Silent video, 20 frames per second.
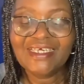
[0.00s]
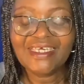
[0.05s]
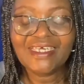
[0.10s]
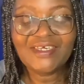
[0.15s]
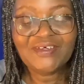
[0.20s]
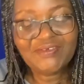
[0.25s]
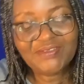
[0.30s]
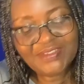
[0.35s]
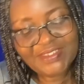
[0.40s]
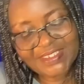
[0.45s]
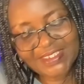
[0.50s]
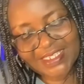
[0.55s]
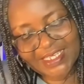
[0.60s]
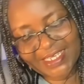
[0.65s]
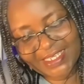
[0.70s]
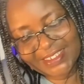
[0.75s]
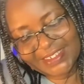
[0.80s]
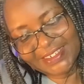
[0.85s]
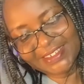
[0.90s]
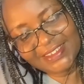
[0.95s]
He will
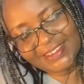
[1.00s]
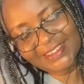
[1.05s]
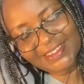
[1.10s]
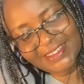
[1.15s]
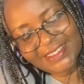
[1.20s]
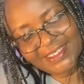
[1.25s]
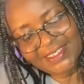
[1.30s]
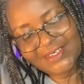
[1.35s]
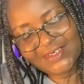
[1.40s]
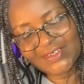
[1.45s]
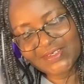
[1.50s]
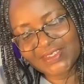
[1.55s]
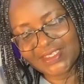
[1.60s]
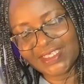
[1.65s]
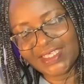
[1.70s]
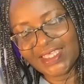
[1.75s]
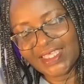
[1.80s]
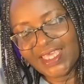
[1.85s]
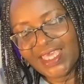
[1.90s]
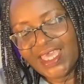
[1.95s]
sign it.
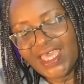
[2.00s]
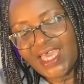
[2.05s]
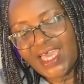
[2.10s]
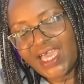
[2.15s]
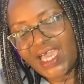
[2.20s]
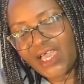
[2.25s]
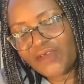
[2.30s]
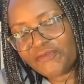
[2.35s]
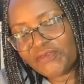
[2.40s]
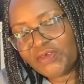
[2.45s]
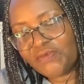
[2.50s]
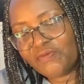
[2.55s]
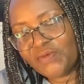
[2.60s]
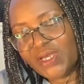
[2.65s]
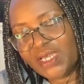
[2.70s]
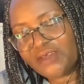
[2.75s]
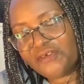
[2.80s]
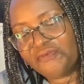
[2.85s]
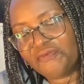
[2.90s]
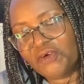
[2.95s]
Okay. Having
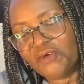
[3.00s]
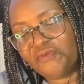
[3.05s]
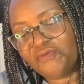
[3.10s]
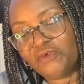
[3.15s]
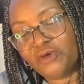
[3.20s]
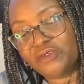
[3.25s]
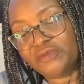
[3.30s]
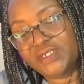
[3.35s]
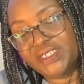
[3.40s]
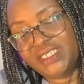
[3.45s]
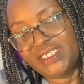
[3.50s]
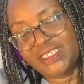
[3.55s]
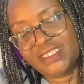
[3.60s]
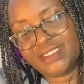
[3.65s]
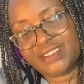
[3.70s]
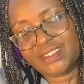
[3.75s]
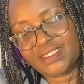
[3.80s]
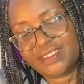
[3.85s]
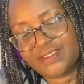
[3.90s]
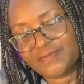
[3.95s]
worked for
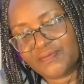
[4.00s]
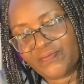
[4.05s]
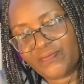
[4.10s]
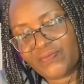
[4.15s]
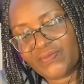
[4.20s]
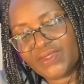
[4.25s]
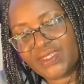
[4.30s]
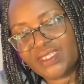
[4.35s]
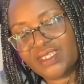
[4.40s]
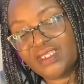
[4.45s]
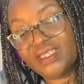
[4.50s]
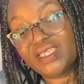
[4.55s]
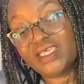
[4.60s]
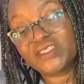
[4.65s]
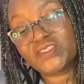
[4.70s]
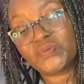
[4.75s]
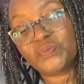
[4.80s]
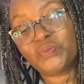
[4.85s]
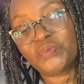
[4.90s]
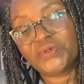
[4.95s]
foreigners,
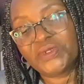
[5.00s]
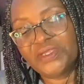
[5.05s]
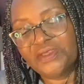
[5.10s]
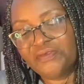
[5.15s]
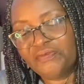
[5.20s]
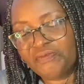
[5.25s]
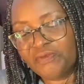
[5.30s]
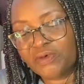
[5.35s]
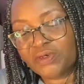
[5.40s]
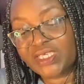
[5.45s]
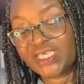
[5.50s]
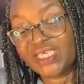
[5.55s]
let's pray for